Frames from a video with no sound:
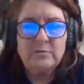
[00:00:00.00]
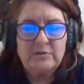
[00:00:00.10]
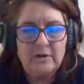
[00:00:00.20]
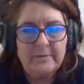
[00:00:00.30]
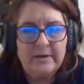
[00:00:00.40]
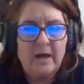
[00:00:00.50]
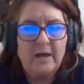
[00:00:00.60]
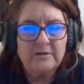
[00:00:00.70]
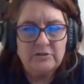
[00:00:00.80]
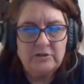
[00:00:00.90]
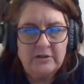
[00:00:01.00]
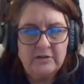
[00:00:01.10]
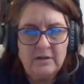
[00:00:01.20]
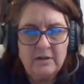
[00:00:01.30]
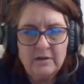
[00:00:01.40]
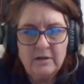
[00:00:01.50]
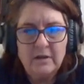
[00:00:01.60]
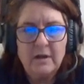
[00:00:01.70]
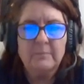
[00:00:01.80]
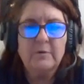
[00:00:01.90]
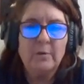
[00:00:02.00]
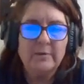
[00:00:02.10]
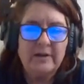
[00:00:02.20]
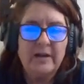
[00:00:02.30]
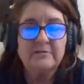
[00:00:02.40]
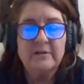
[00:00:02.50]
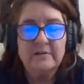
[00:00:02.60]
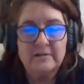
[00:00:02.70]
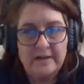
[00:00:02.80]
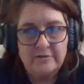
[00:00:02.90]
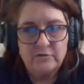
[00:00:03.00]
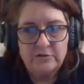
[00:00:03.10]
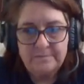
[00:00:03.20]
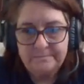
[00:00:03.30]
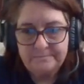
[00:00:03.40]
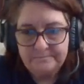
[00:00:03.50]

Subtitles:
we talk about oxygen, carbon dioxide, and nitrogen.